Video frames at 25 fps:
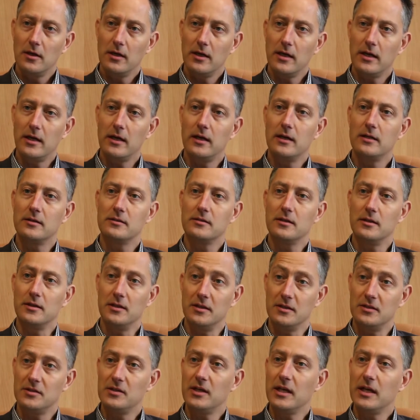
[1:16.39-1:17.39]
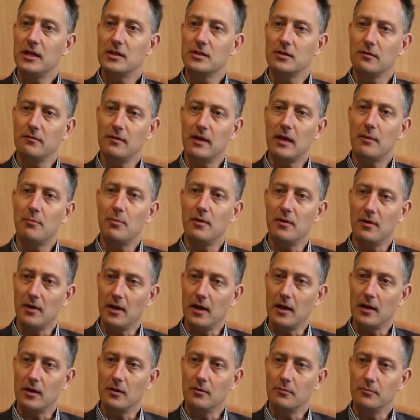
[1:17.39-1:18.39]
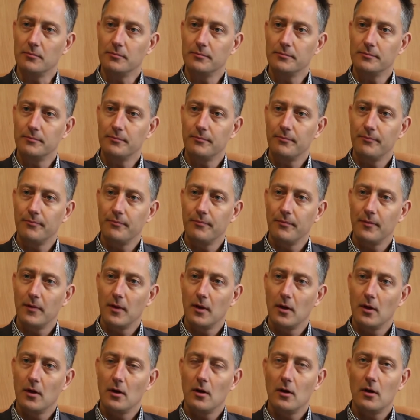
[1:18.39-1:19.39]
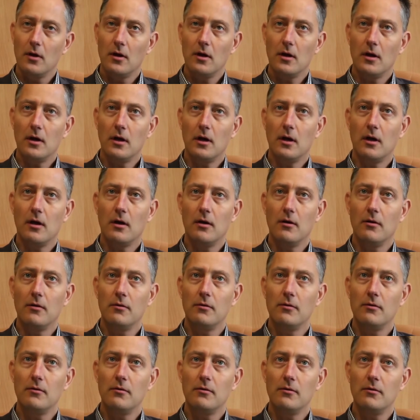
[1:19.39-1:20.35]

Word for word: is a disease of the epithelium. Uh,